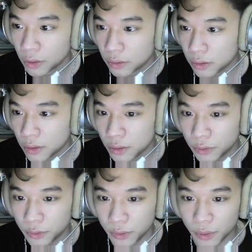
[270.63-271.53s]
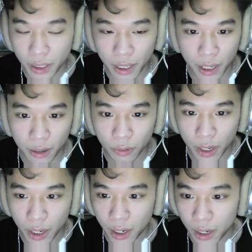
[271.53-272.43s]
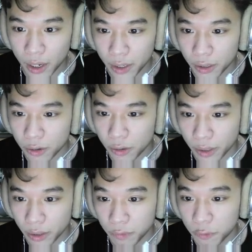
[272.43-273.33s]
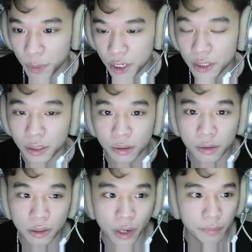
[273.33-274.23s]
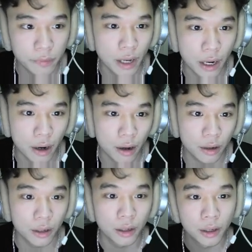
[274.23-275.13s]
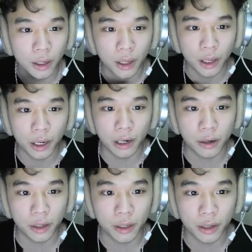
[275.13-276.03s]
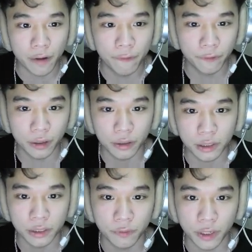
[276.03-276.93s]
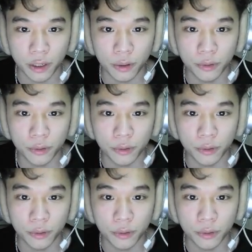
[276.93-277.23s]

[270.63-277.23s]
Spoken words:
These two accounts are incorrect information, so I have to unlock it after this video,